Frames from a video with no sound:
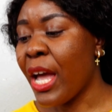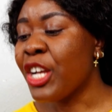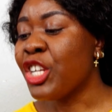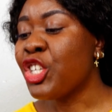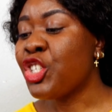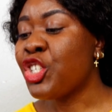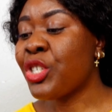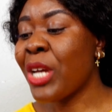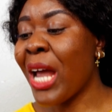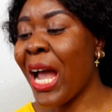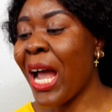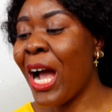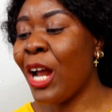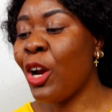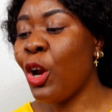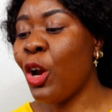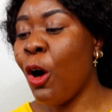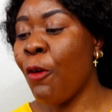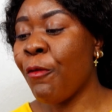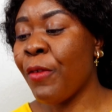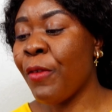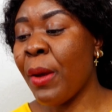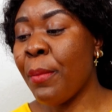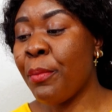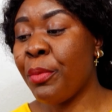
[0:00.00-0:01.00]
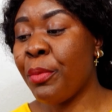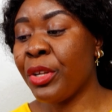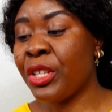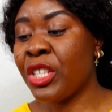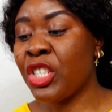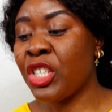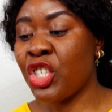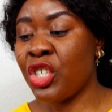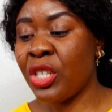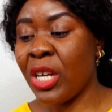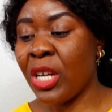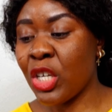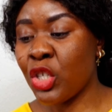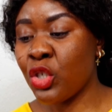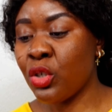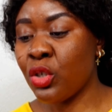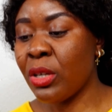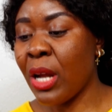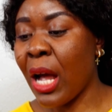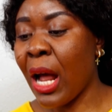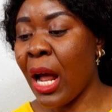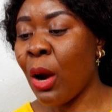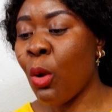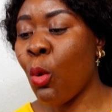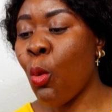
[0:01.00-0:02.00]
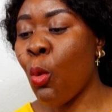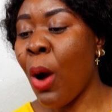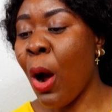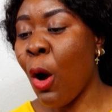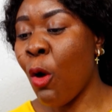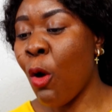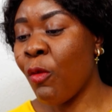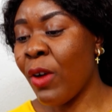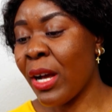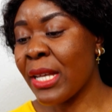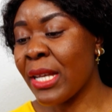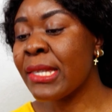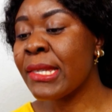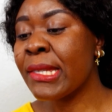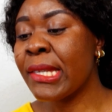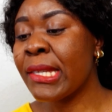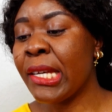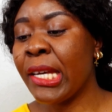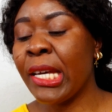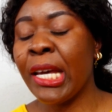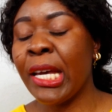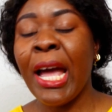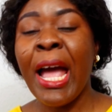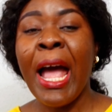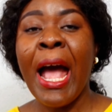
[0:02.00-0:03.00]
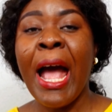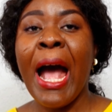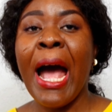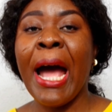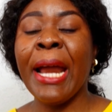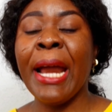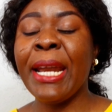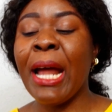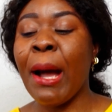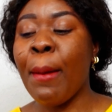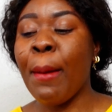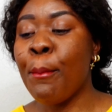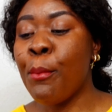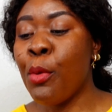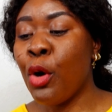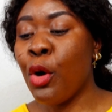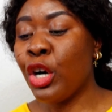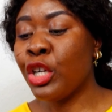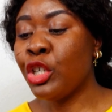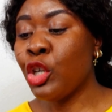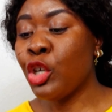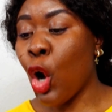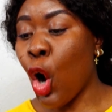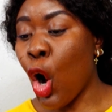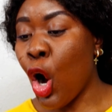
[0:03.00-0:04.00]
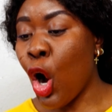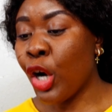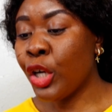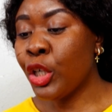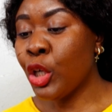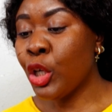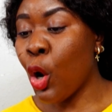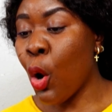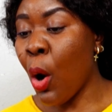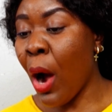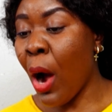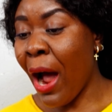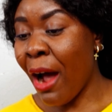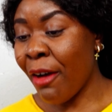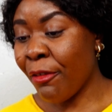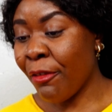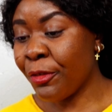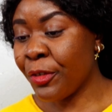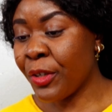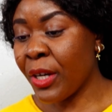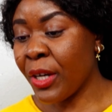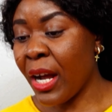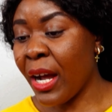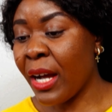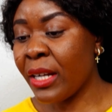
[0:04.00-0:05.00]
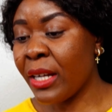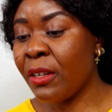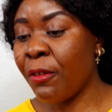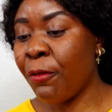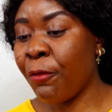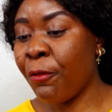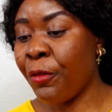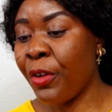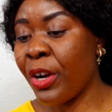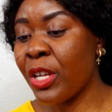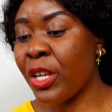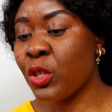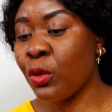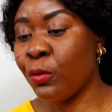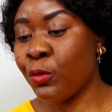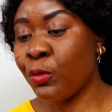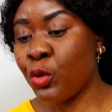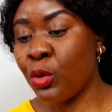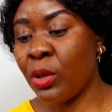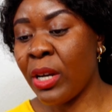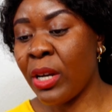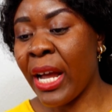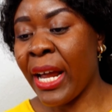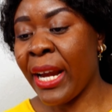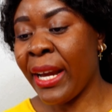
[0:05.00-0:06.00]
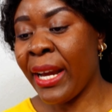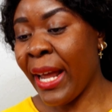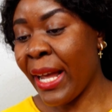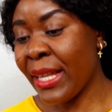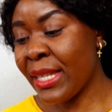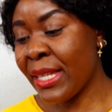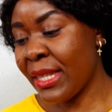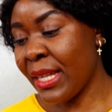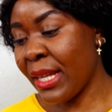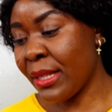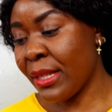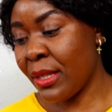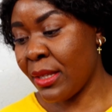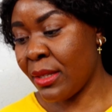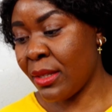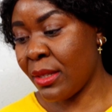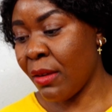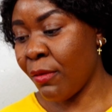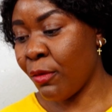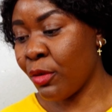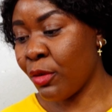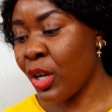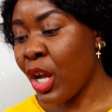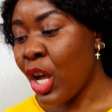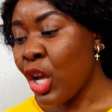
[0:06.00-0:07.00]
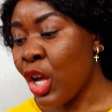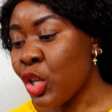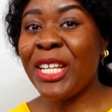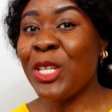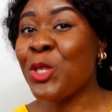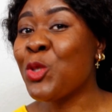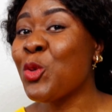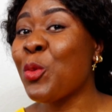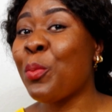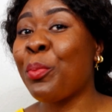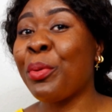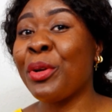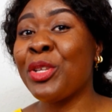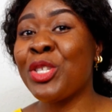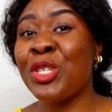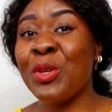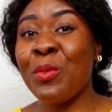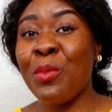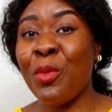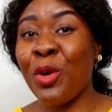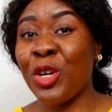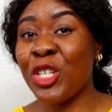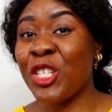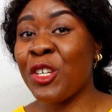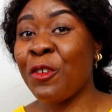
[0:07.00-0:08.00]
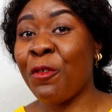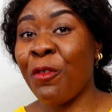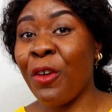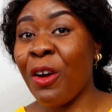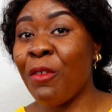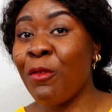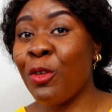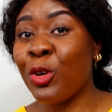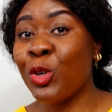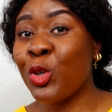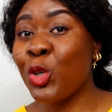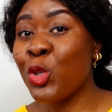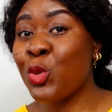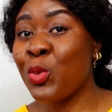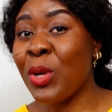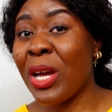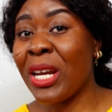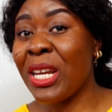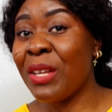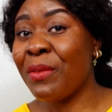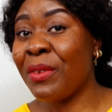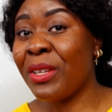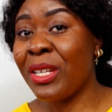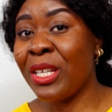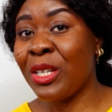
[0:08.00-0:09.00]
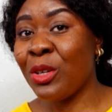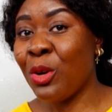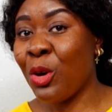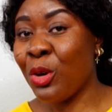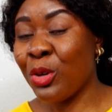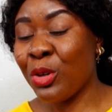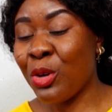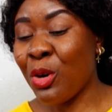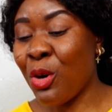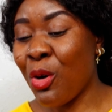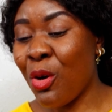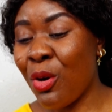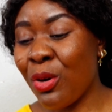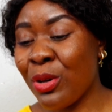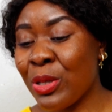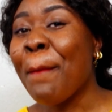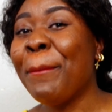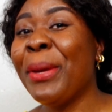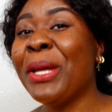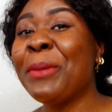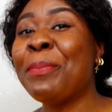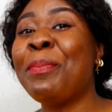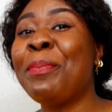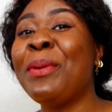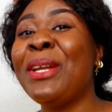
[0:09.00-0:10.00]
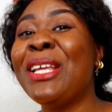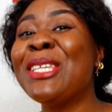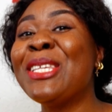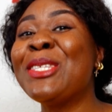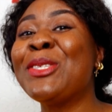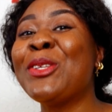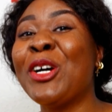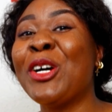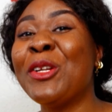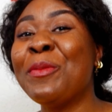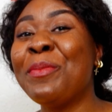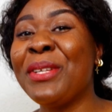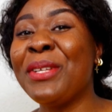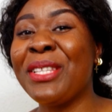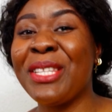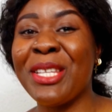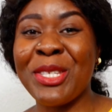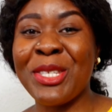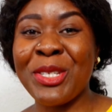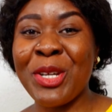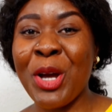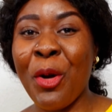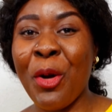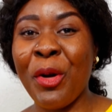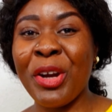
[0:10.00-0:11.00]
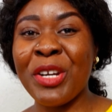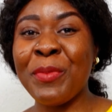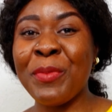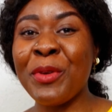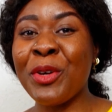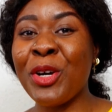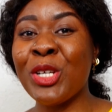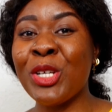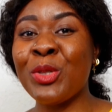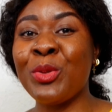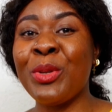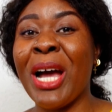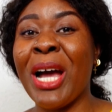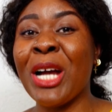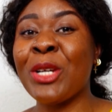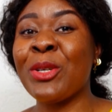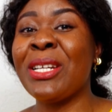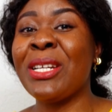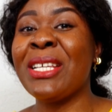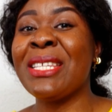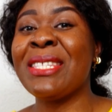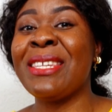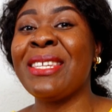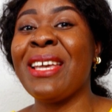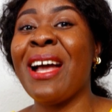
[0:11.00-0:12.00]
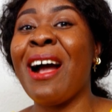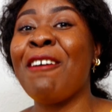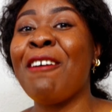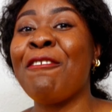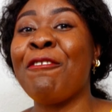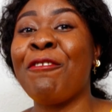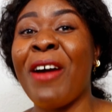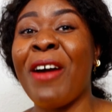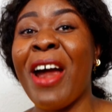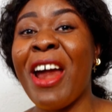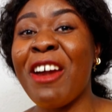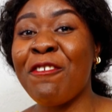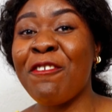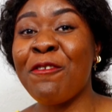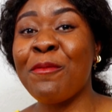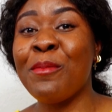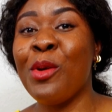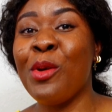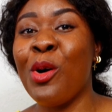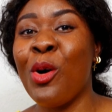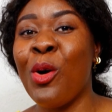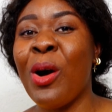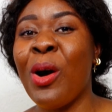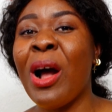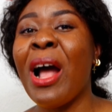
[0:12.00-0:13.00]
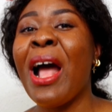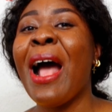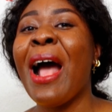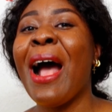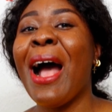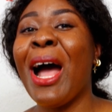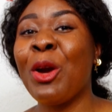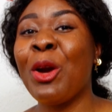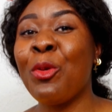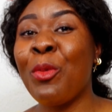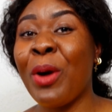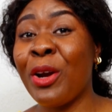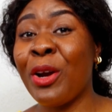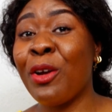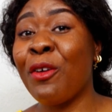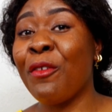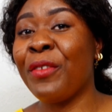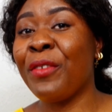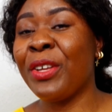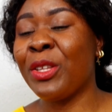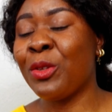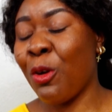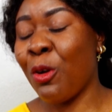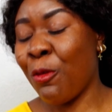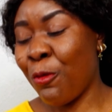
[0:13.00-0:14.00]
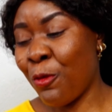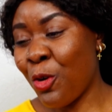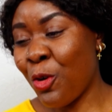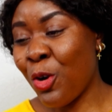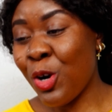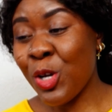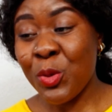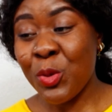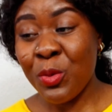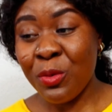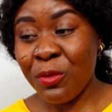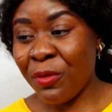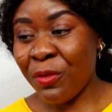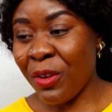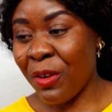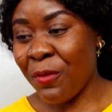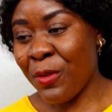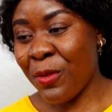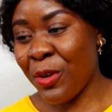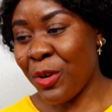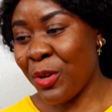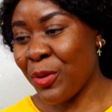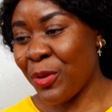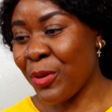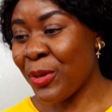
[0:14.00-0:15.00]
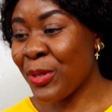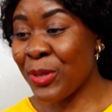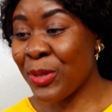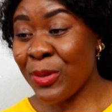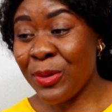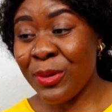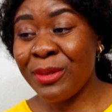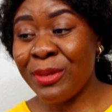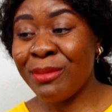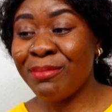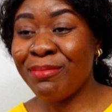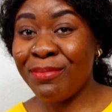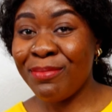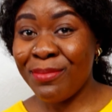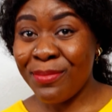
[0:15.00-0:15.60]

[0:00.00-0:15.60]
child of a British national who are overseas and are born on or after the 1st of July 1997. This will pretty much favor those who are living in Hong Kong. But please don't be discouraged because we actually still have 5 more and one of it of course will favor you. So